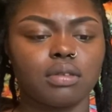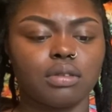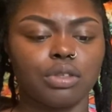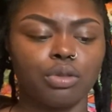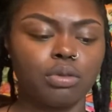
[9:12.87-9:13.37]

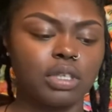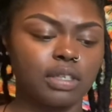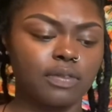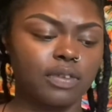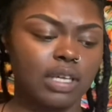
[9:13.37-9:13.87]
Do you
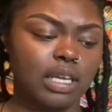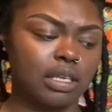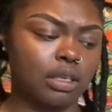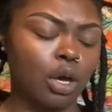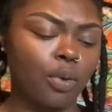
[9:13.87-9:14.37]
live
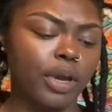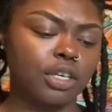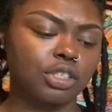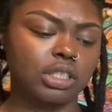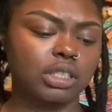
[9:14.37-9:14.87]
in low
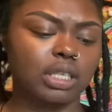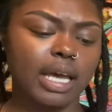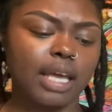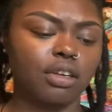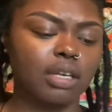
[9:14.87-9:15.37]
energies a
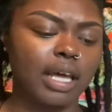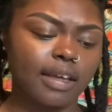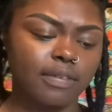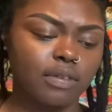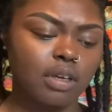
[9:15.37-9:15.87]
lot in your
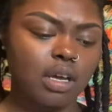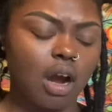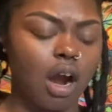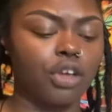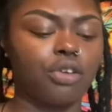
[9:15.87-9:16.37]
life?
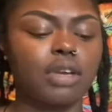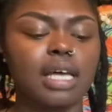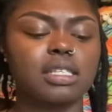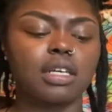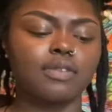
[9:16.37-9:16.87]
Are you
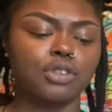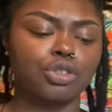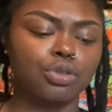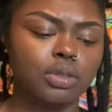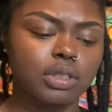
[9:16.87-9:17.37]
not
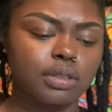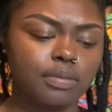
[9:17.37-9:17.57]
self-assured?